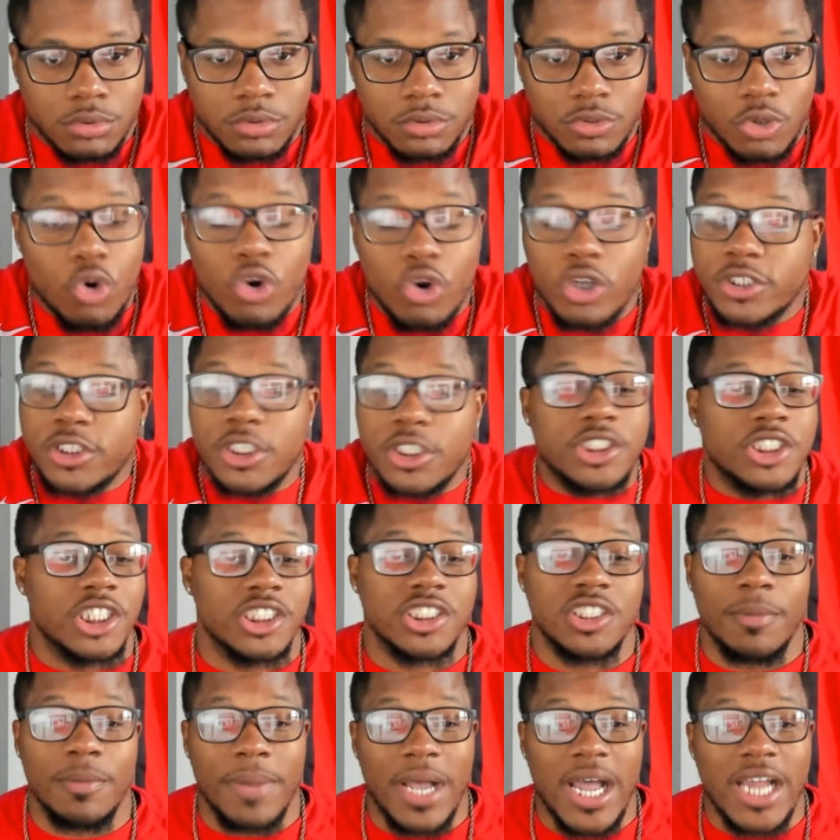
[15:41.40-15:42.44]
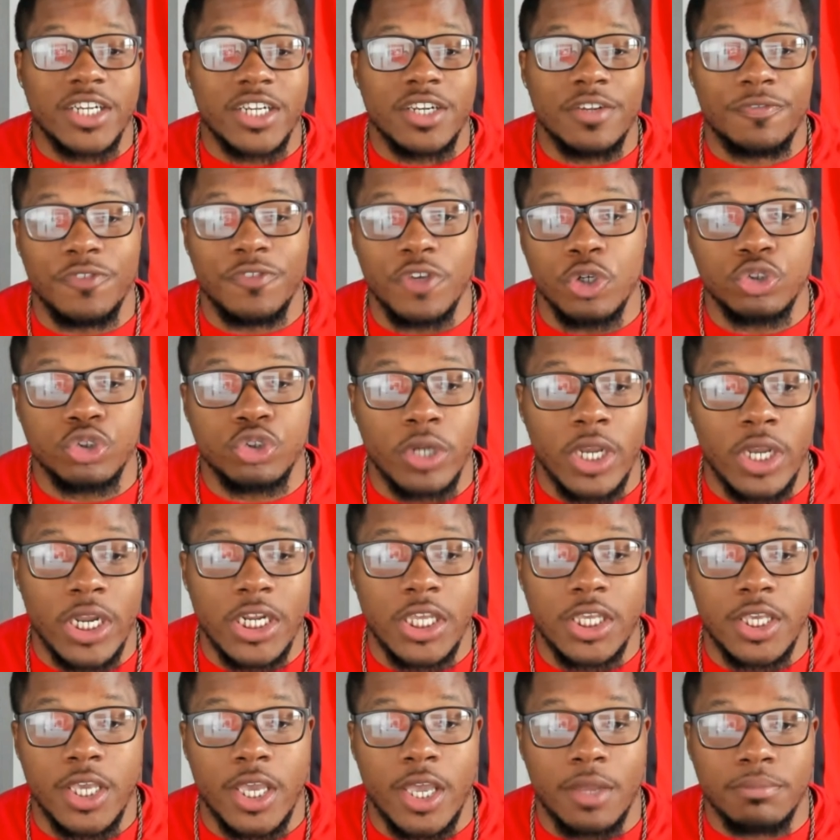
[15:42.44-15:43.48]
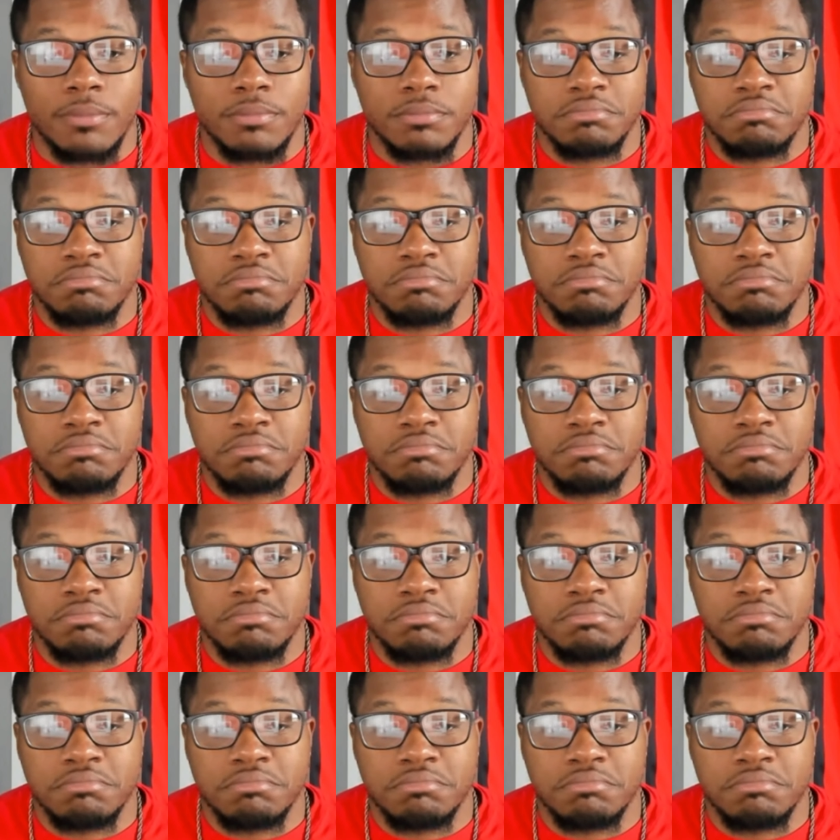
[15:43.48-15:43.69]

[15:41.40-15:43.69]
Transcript: Or is it just a body to fill training camp?